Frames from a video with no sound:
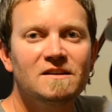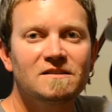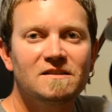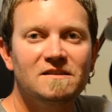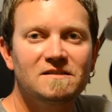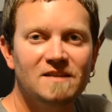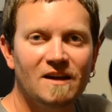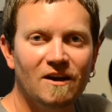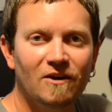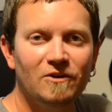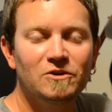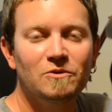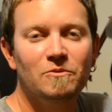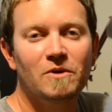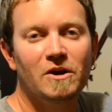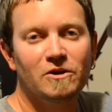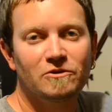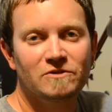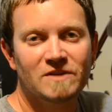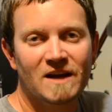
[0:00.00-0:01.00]
to tell you
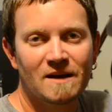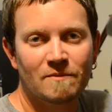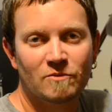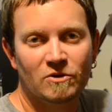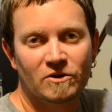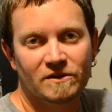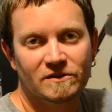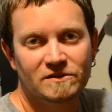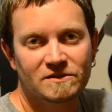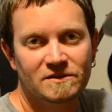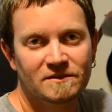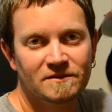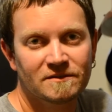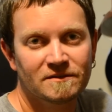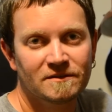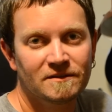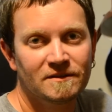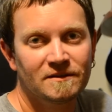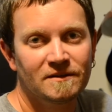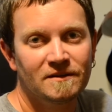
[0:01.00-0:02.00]
what your timer is.
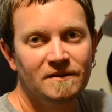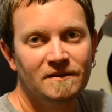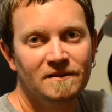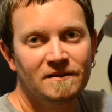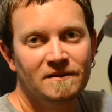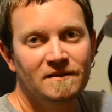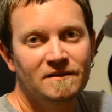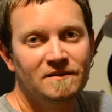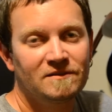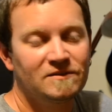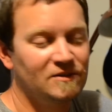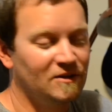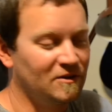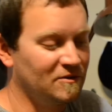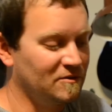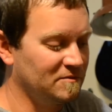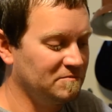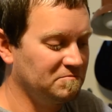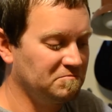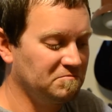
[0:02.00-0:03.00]

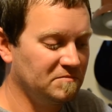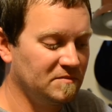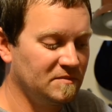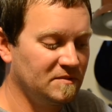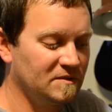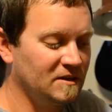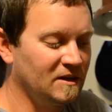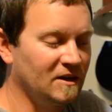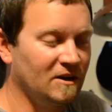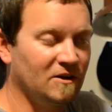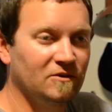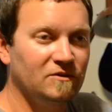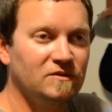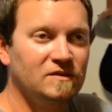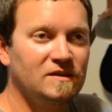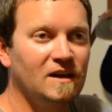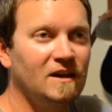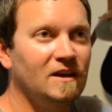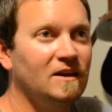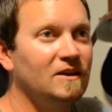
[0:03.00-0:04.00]
So,
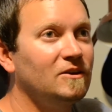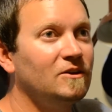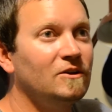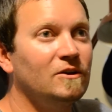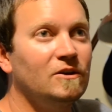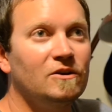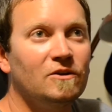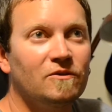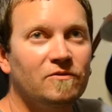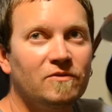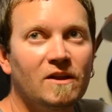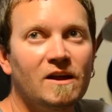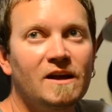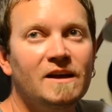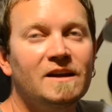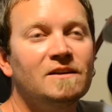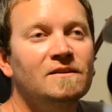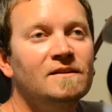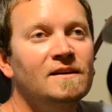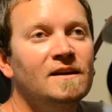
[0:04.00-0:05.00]
say you're
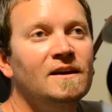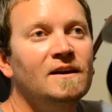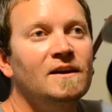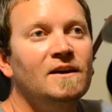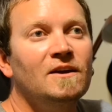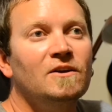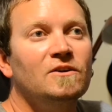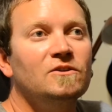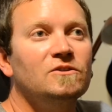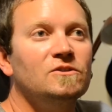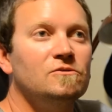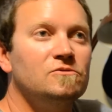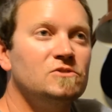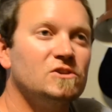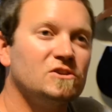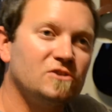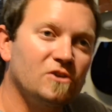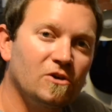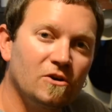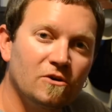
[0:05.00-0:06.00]
flying, you
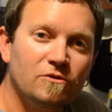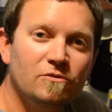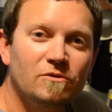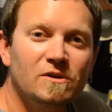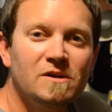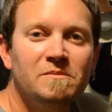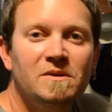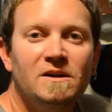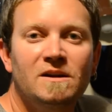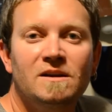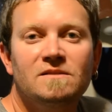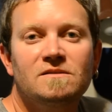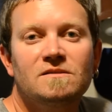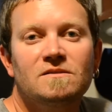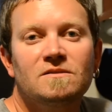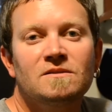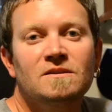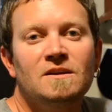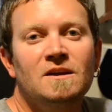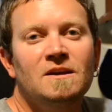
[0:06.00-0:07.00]
just heard 3
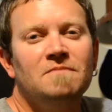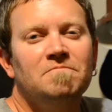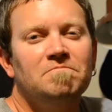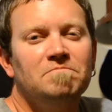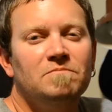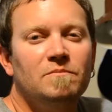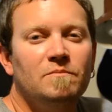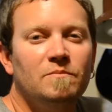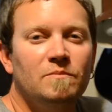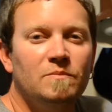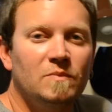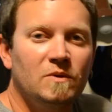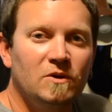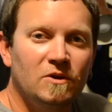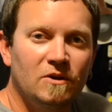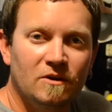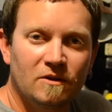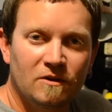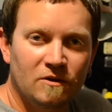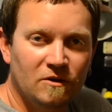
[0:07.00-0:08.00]
minutes,
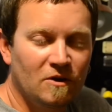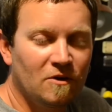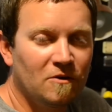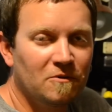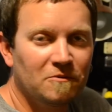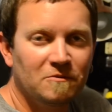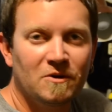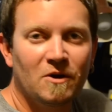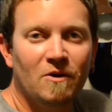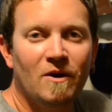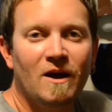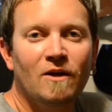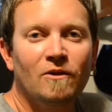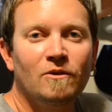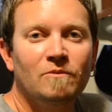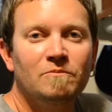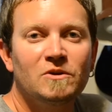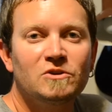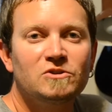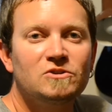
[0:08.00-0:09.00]
you don't know how
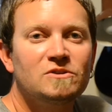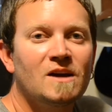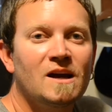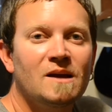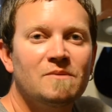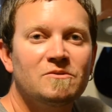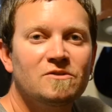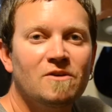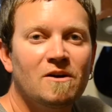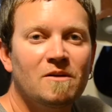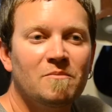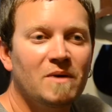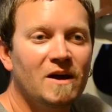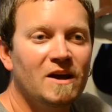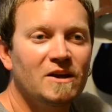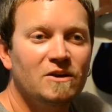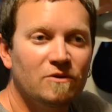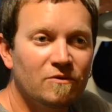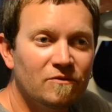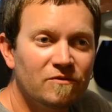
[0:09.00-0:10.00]
much time's gone by,
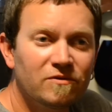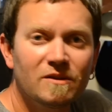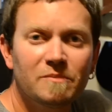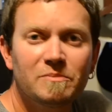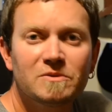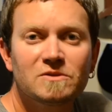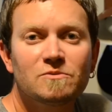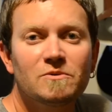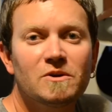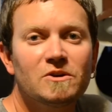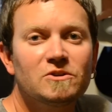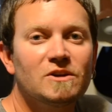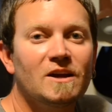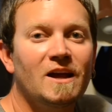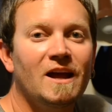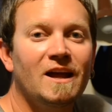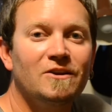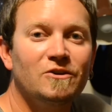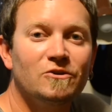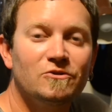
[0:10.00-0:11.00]
you can flip a switch
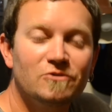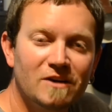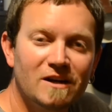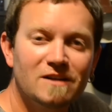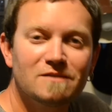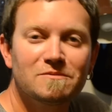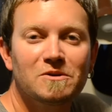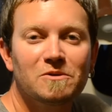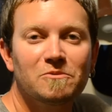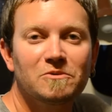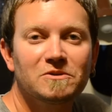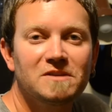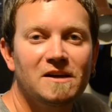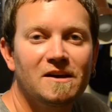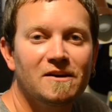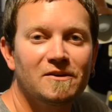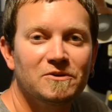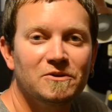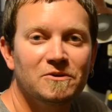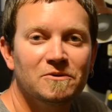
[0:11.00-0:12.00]
and your transmitter will
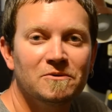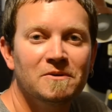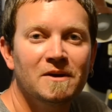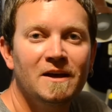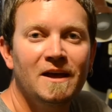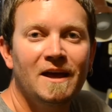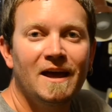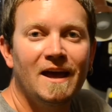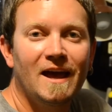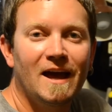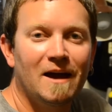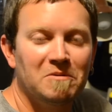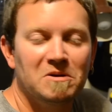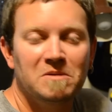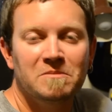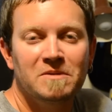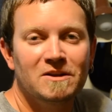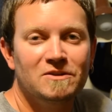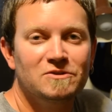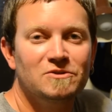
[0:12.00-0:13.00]
tell you how many
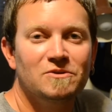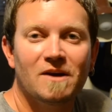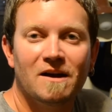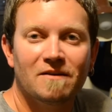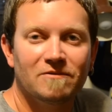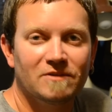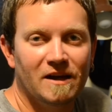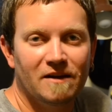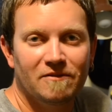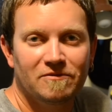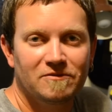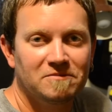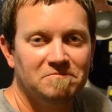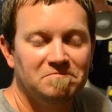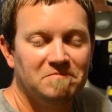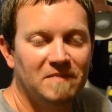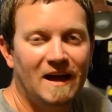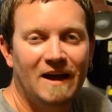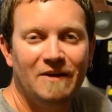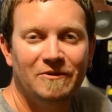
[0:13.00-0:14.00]
minutes you have left.
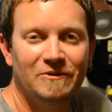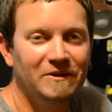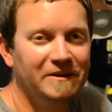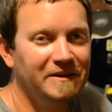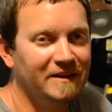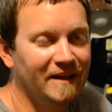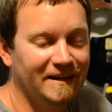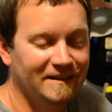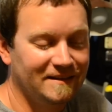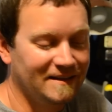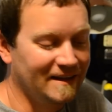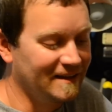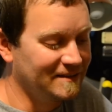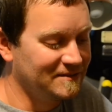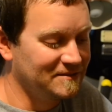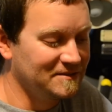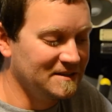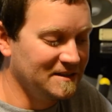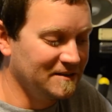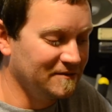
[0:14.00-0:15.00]
I really like that.
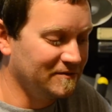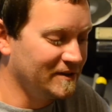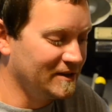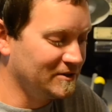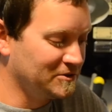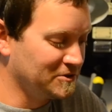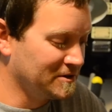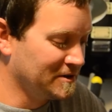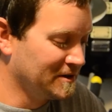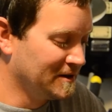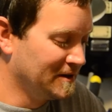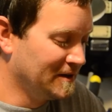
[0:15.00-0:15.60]
It's a neat feature.